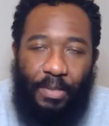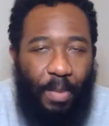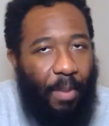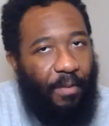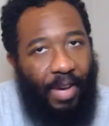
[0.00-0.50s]

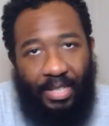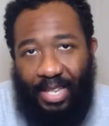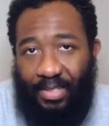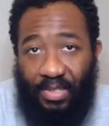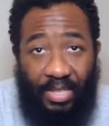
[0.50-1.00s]
Baba Voss
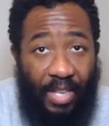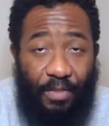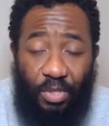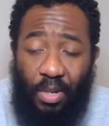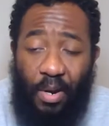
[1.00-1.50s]
has to save
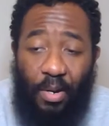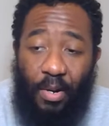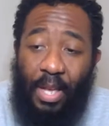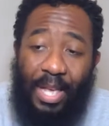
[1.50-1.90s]
his daughter.